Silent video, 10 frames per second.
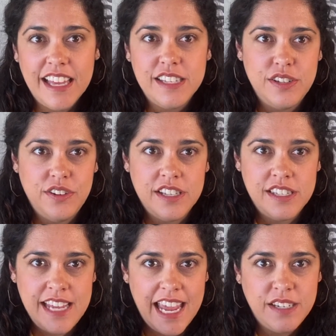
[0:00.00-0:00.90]
Students
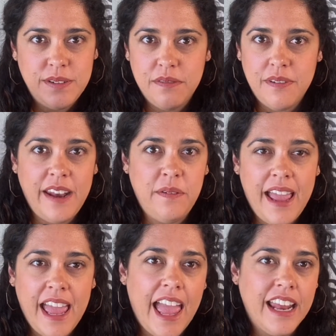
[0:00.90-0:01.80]
take to it right
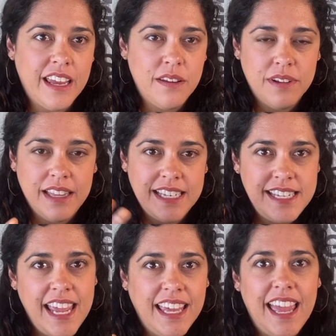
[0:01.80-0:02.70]
away and can really
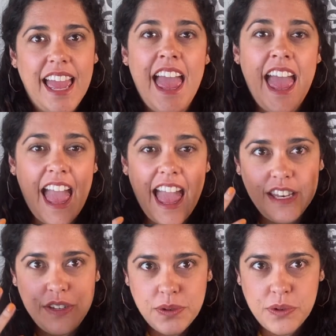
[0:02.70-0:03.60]
take it
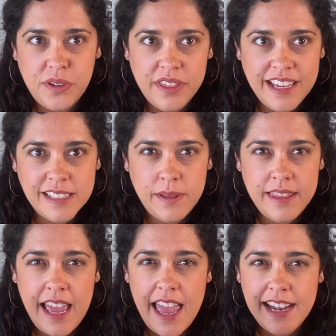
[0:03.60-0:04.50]
and do cool things with
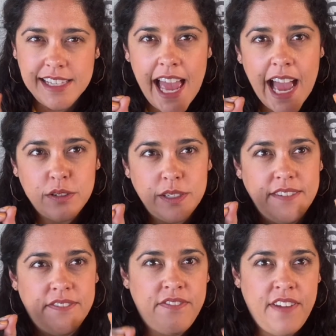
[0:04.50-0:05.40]
it, and it's
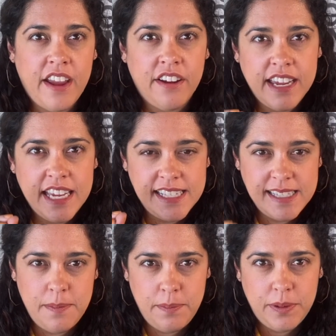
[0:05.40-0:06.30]
actually very
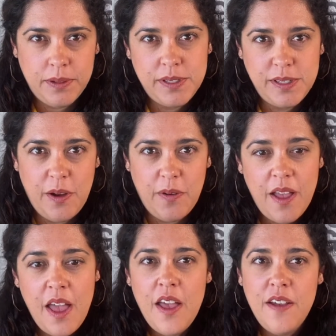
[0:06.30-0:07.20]
simple. So
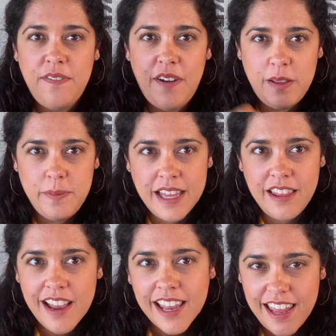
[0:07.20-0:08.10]
follow me
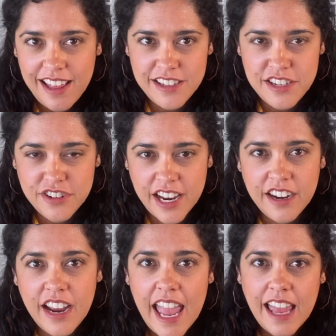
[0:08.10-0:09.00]
along in
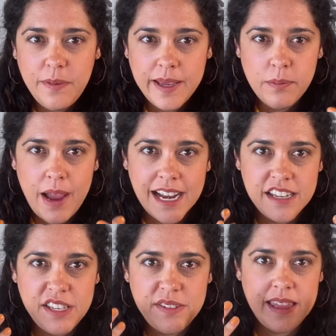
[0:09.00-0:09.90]
Illustrator and we can
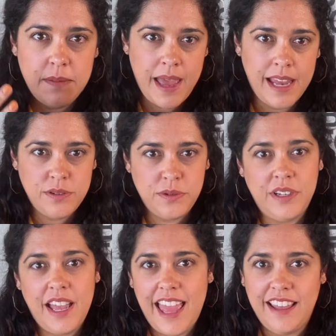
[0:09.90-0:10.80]
practice using the pen
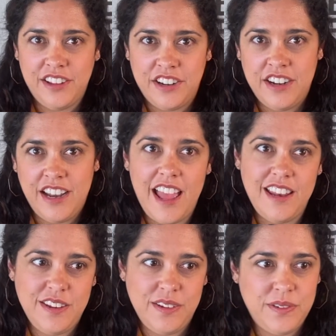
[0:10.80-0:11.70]
tool and learn a
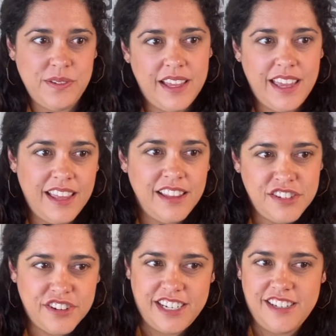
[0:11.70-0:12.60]
new
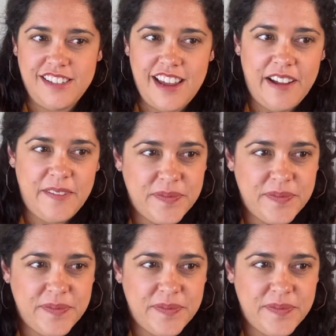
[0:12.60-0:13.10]
illustration style.